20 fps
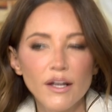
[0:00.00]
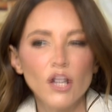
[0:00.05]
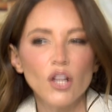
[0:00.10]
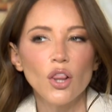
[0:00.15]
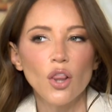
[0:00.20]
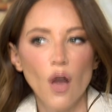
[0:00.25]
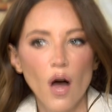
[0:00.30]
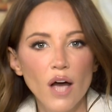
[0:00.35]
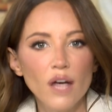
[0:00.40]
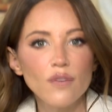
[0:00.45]
Like
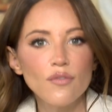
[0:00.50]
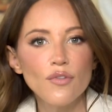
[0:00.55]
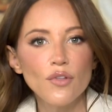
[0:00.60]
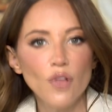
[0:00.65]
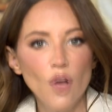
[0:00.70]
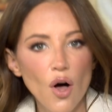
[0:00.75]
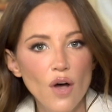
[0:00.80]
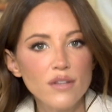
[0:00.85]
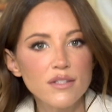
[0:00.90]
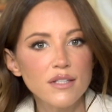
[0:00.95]
a lot of
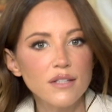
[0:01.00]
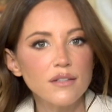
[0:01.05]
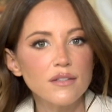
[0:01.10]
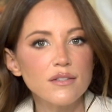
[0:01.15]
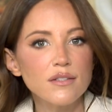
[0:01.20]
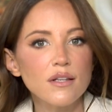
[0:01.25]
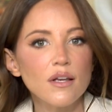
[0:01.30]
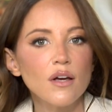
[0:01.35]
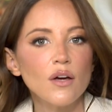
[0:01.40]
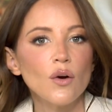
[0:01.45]
the
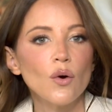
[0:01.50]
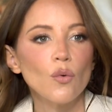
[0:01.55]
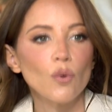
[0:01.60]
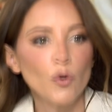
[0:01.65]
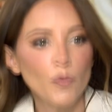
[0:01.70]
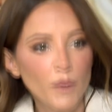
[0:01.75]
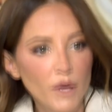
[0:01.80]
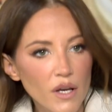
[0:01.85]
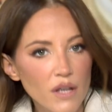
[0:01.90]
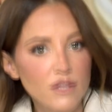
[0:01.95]
losses
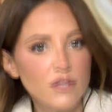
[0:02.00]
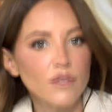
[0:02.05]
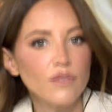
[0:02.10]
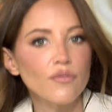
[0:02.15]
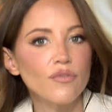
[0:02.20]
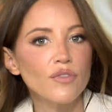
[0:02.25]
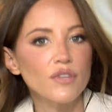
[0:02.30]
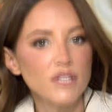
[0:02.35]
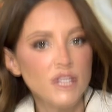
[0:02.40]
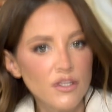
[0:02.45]
were because
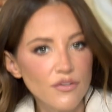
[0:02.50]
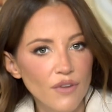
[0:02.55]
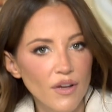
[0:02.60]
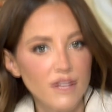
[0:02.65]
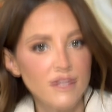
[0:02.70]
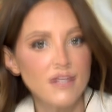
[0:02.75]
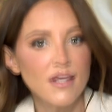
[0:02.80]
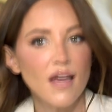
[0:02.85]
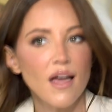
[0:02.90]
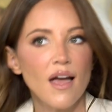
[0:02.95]
of the
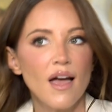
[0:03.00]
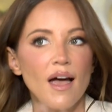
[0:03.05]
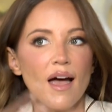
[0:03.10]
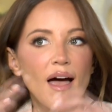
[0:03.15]
defense.